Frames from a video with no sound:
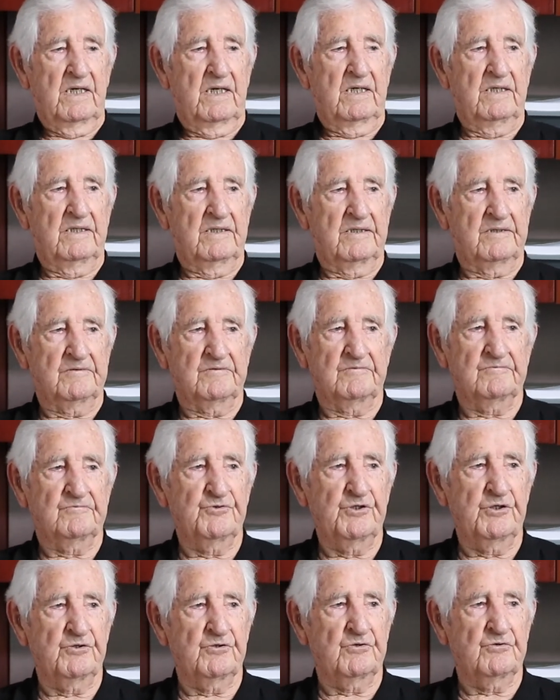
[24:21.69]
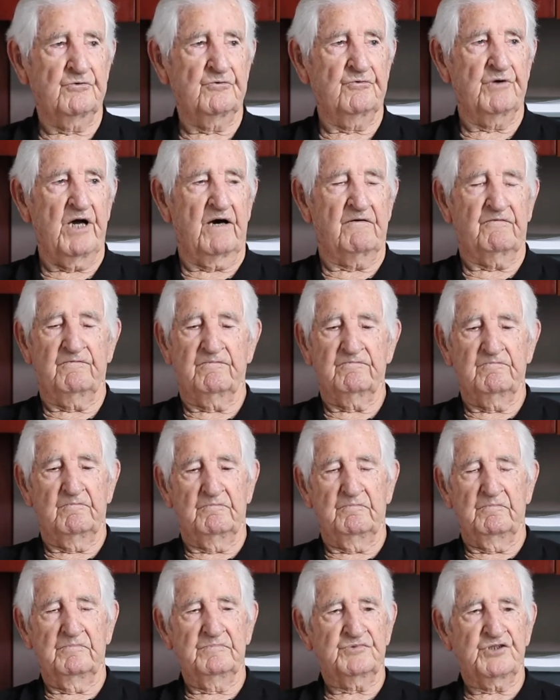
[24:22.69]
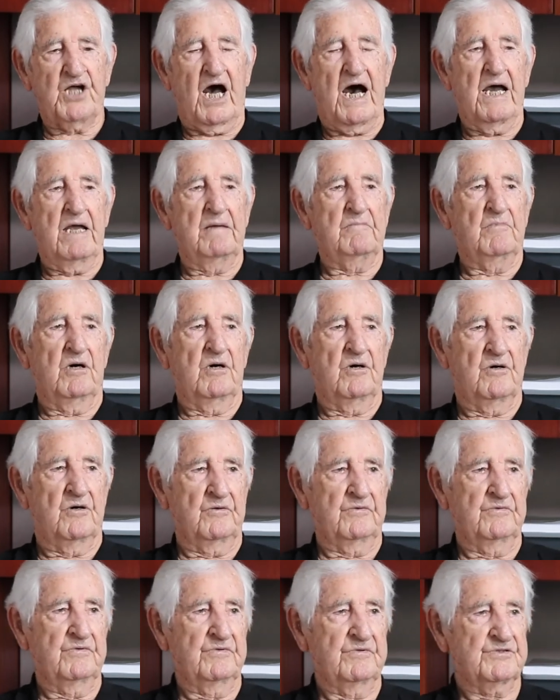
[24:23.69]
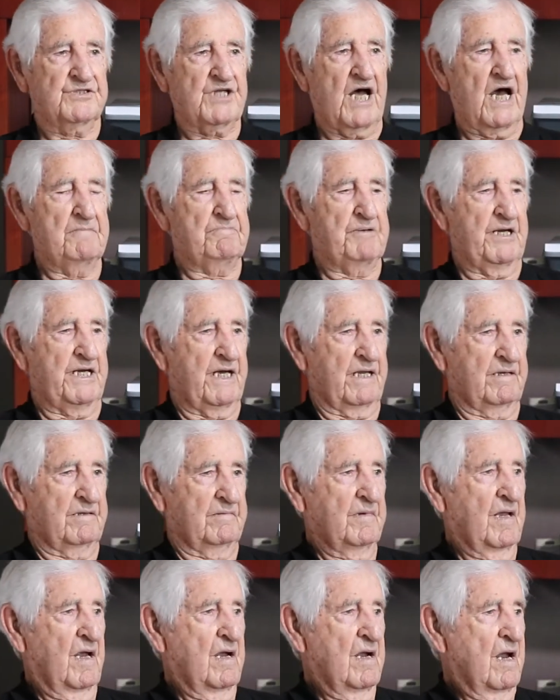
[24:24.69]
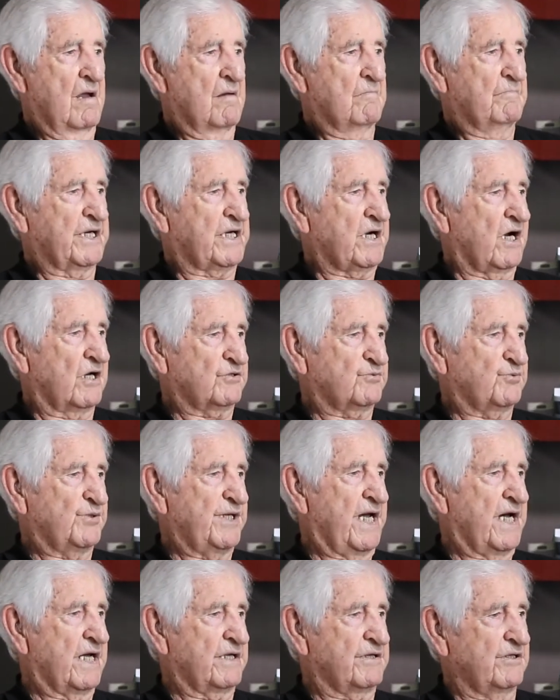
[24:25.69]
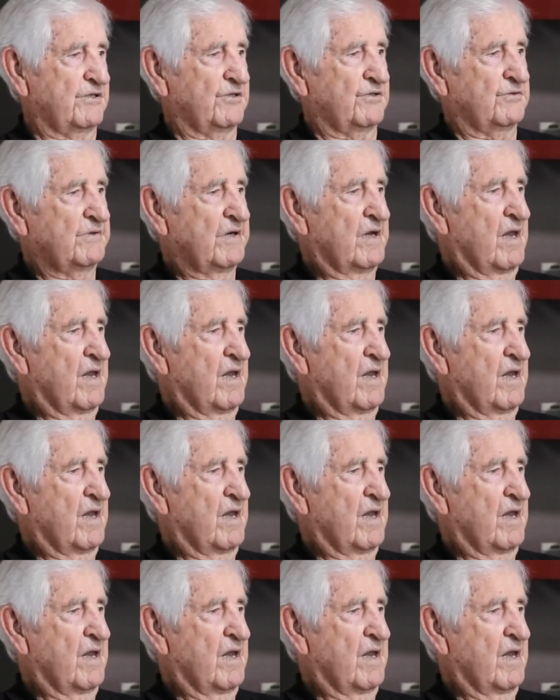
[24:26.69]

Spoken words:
real rough time on Saipan, because we had to